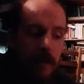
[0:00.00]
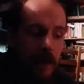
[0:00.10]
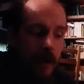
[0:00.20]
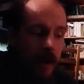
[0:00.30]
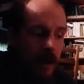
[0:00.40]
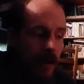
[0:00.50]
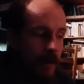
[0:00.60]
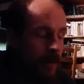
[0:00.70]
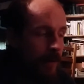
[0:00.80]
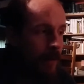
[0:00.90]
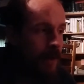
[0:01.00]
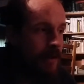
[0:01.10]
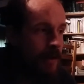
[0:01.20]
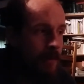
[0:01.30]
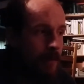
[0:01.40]
yoga, and what is
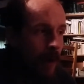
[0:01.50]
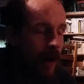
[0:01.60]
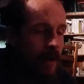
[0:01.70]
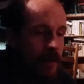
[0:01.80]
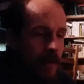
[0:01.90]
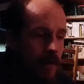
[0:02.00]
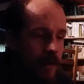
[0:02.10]
a practitioner of